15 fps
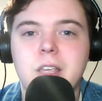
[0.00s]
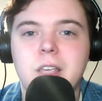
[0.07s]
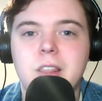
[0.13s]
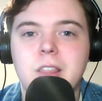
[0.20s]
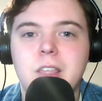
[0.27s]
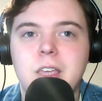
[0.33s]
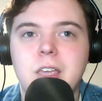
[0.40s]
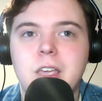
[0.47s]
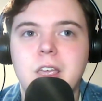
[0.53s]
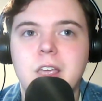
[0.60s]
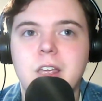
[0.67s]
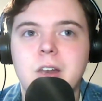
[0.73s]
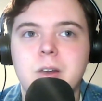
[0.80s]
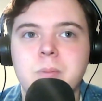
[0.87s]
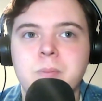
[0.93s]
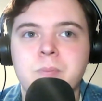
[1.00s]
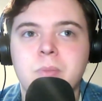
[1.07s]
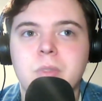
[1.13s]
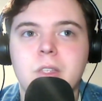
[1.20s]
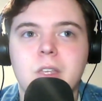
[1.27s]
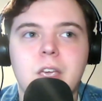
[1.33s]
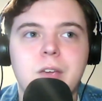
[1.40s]
And then
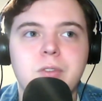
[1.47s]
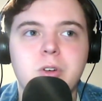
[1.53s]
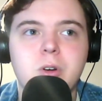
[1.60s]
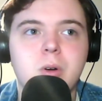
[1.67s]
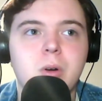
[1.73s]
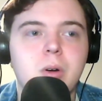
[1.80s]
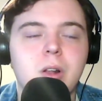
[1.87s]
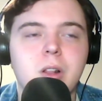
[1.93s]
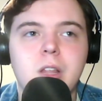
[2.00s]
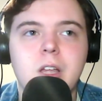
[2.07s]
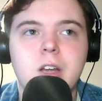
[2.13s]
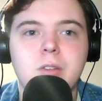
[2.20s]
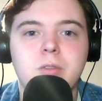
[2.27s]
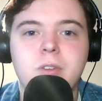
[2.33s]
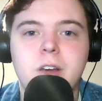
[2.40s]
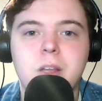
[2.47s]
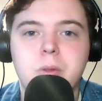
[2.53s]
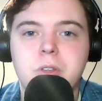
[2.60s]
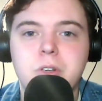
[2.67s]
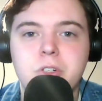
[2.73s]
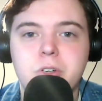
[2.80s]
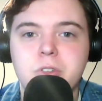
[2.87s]
after a lot of fighting
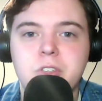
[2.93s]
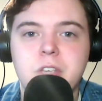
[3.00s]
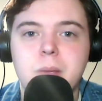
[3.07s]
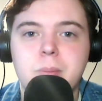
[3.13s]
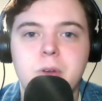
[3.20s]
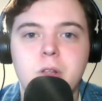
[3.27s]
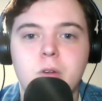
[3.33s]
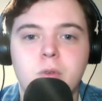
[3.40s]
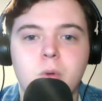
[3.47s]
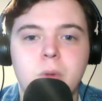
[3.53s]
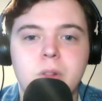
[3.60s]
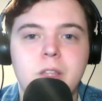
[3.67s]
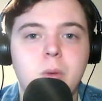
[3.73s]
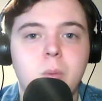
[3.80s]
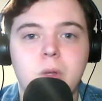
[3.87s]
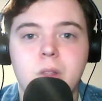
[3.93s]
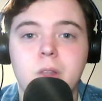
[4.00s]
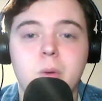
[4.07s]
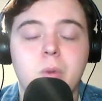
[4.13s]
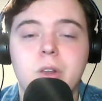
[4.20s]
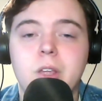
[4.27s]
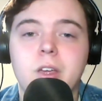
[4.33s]
with the insurance company over what they will
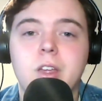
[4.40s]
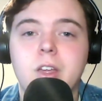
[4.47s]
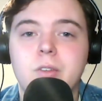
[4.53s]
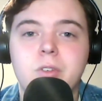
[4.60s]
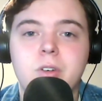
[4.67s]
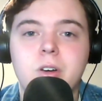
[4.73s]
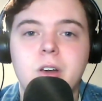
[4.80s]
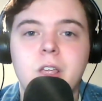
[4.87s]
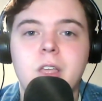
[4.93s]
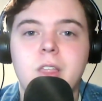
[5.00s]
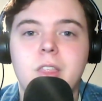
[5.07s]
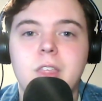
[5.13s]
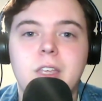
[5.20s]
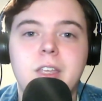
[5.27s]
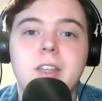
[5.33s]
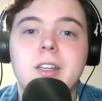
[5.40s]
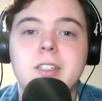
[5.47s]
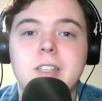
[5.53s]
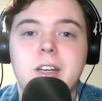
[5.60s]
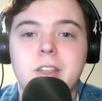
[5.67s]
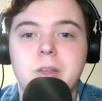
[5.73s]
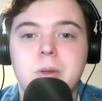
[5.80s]
and will not cover, they kicked us
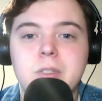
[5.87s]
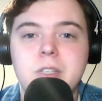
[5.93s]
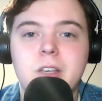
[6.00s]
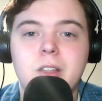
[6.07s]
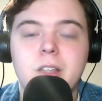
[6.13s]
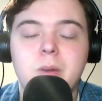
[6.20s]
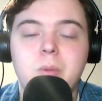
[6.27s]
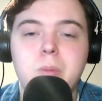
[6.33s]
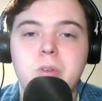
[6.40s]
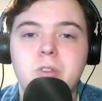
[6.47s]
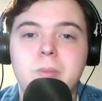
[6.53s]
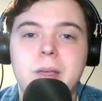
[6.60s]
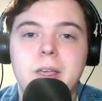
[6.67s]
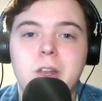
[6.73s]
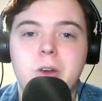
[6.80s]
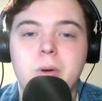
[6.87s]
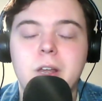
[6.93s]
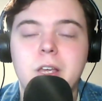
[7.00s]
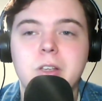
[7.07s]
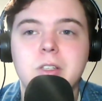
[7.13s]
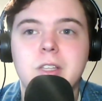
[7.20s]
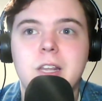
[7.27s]
out of the hotel, and we moved back into our
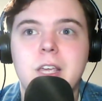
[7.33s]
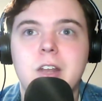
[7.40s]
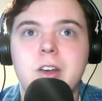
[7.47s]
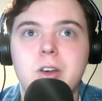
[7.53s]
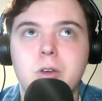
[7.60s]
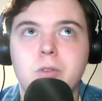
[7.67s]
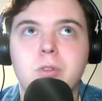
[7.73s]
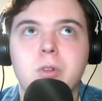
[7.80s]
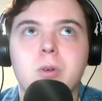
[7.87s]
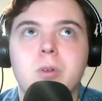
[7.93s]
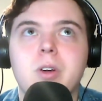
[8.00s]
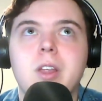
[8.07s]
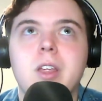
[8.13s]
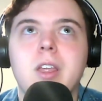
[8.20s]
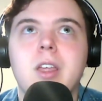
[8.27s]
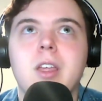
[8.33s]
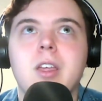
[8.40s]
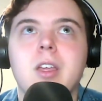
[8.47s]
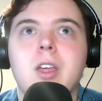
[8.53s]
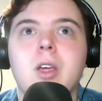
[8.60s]
house that had no flooring